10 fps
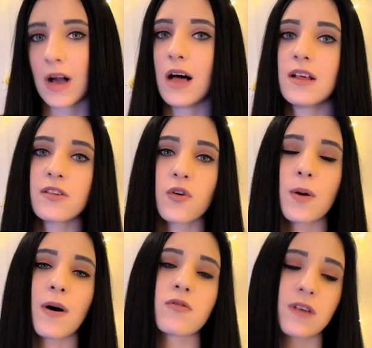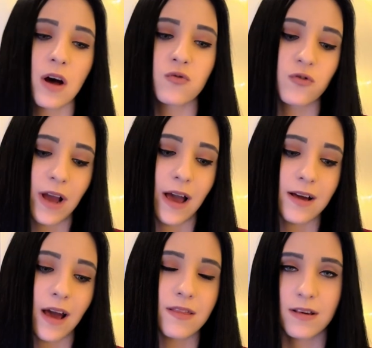Let's talk about
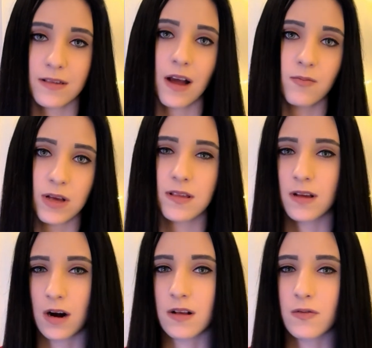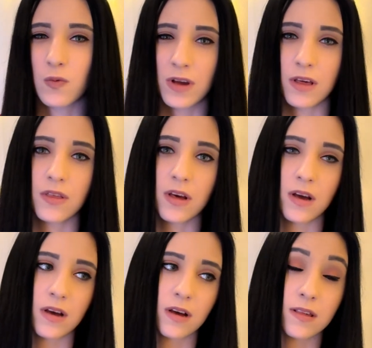soundtrack, and this time let's start with
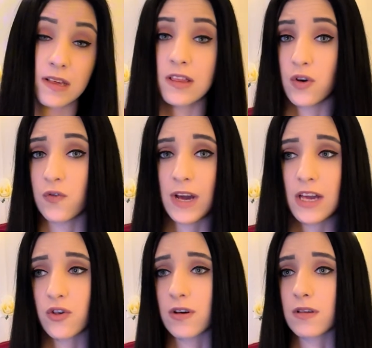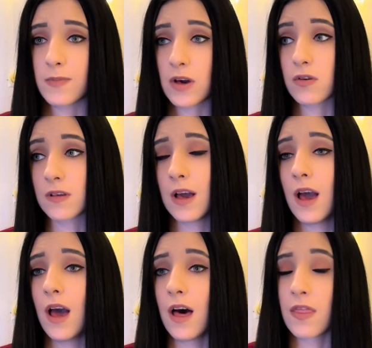City of Angels, because
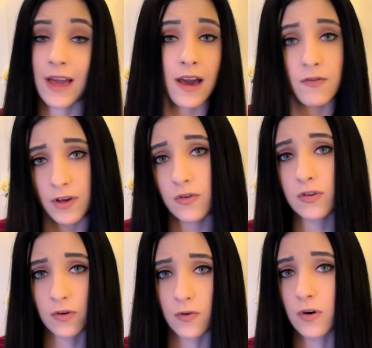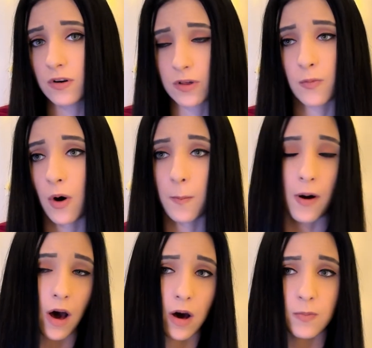they have used, of course, more
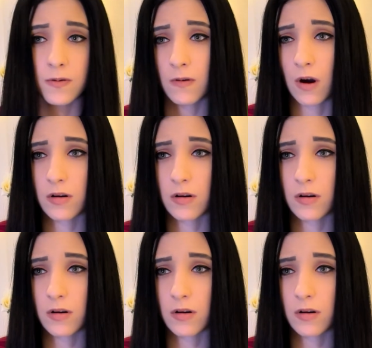pop rock